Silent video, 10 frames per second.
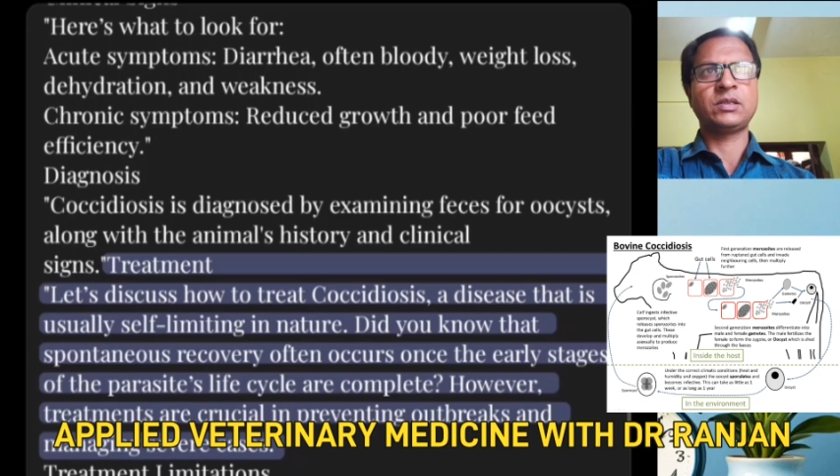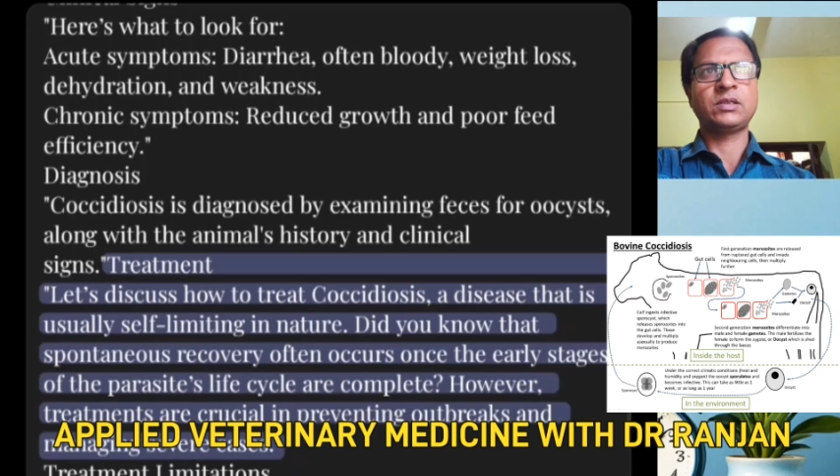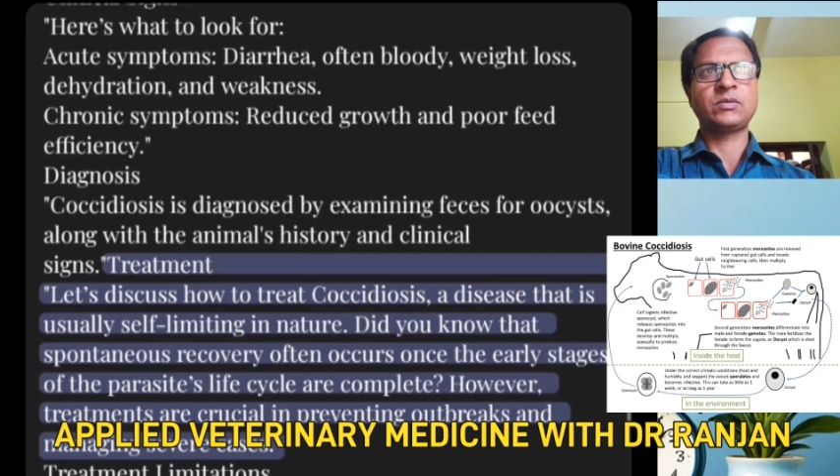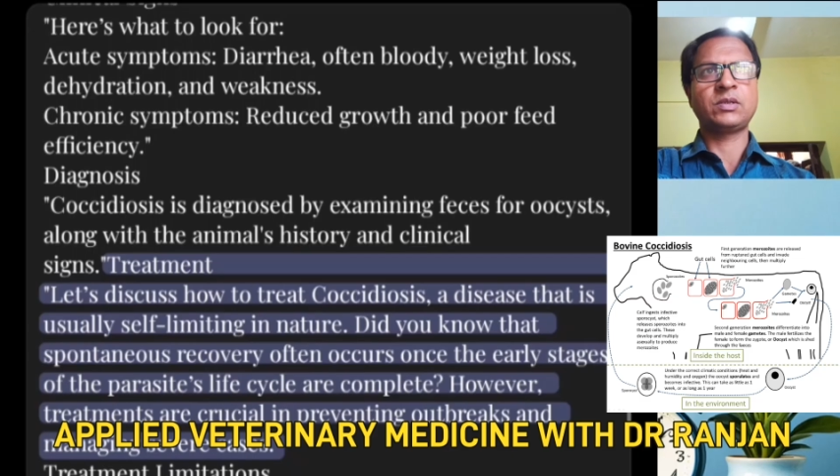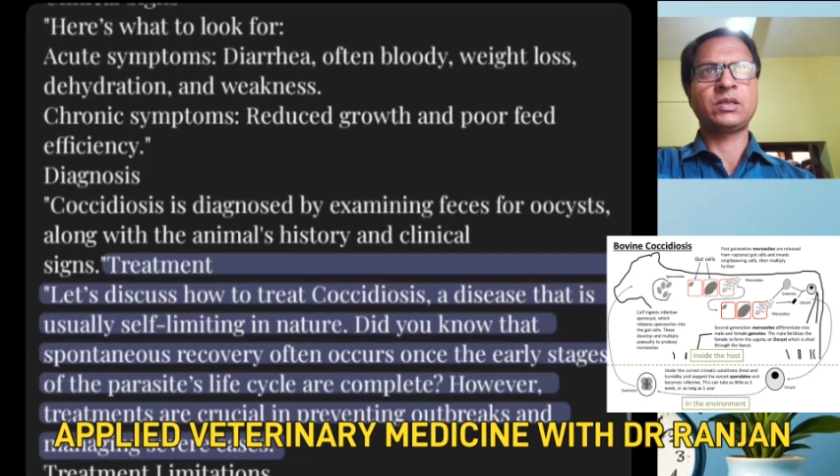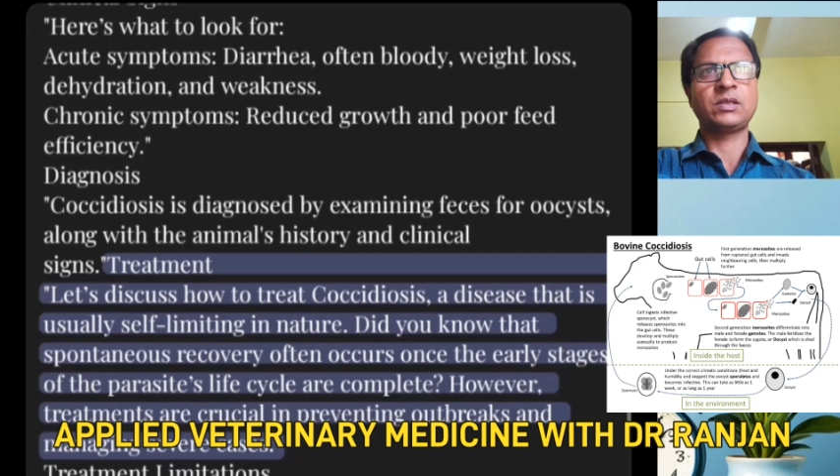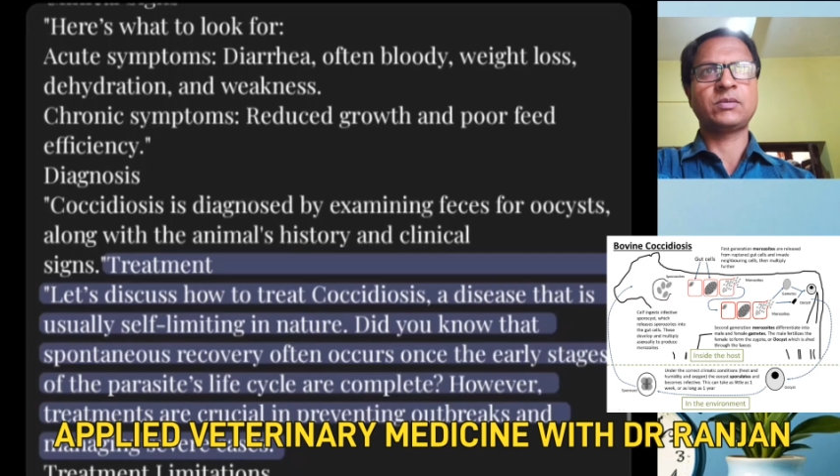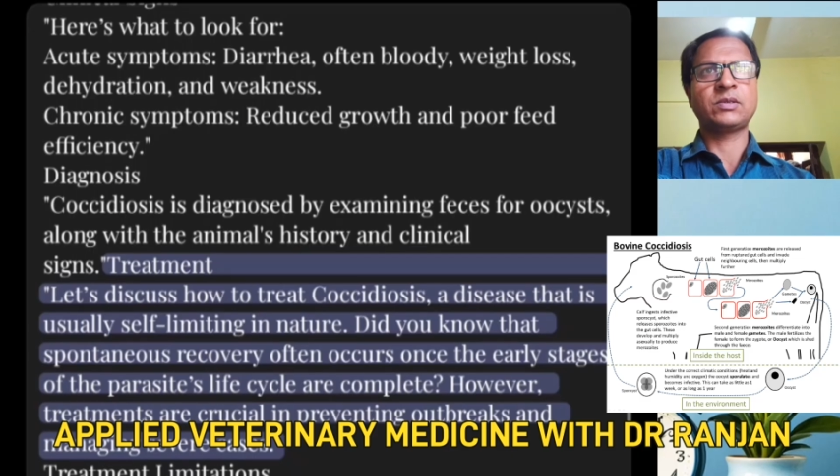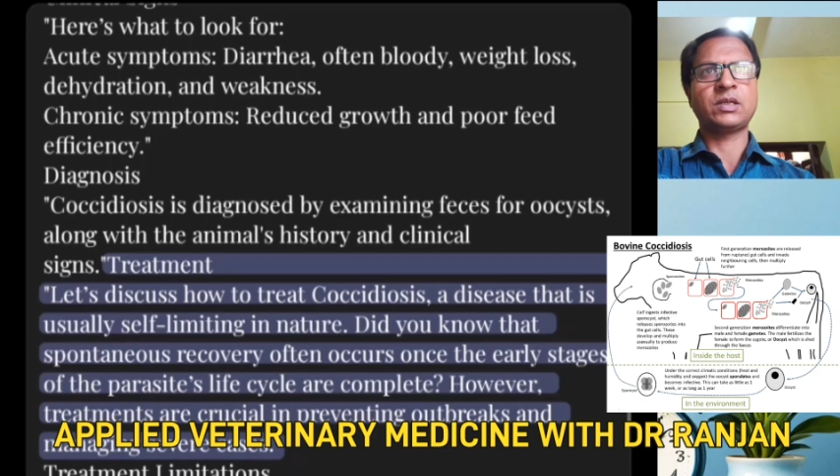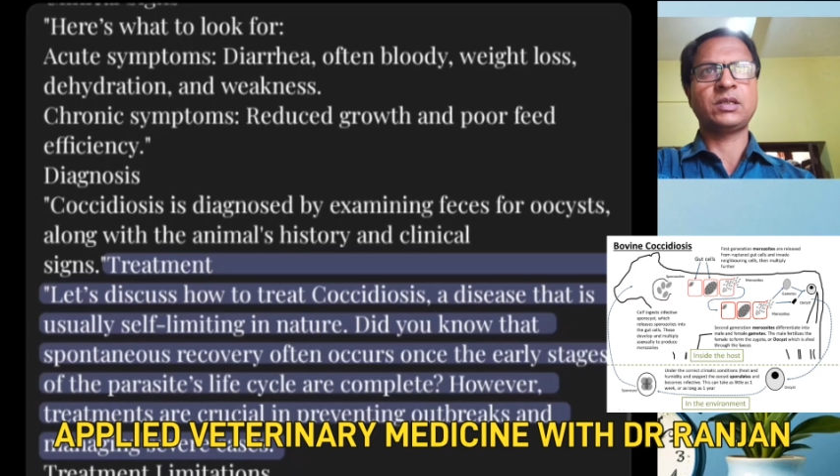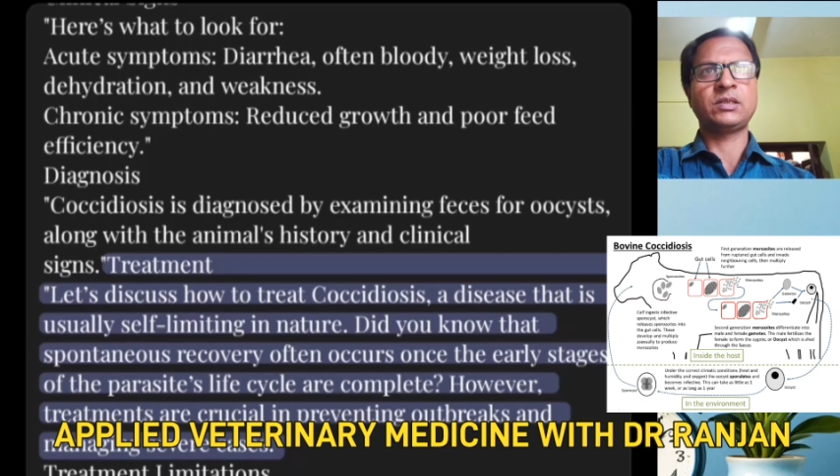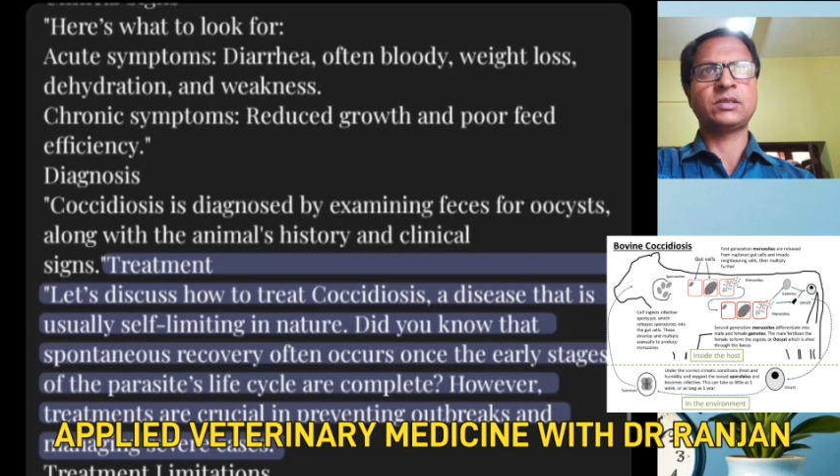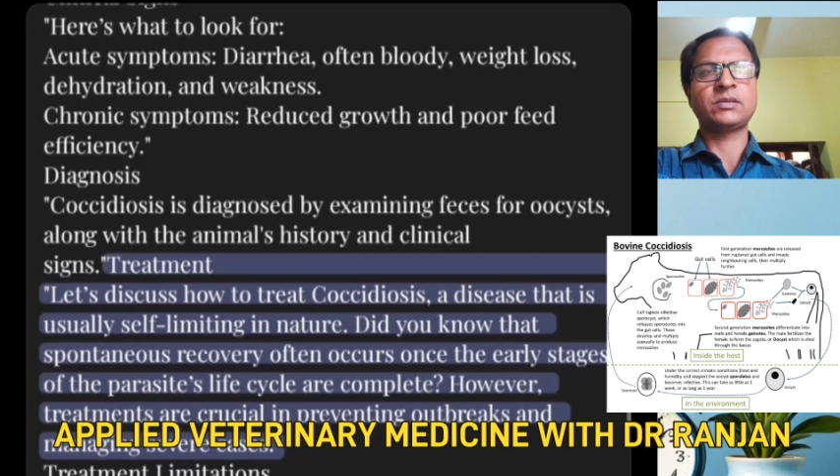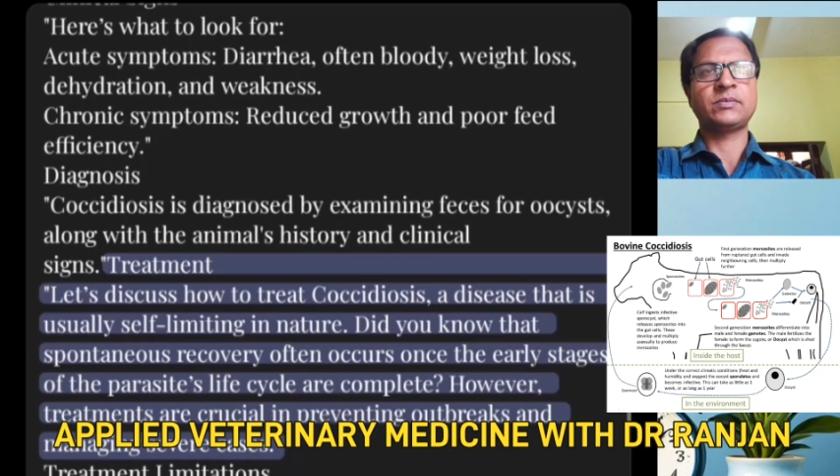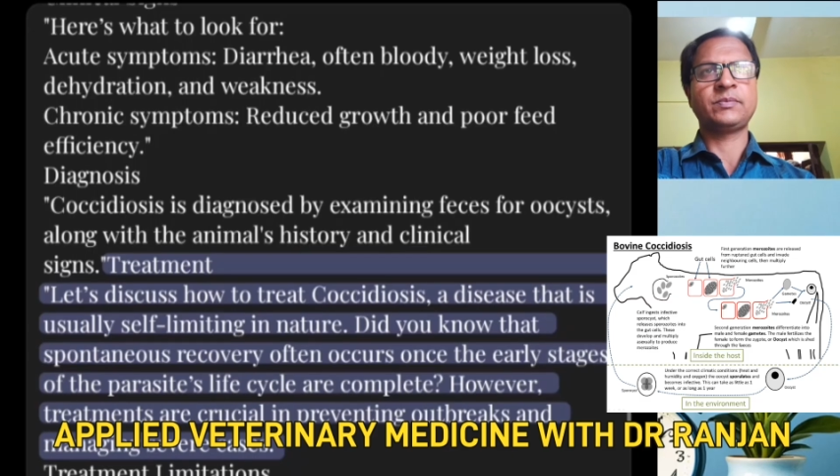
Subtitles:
and clinical signs.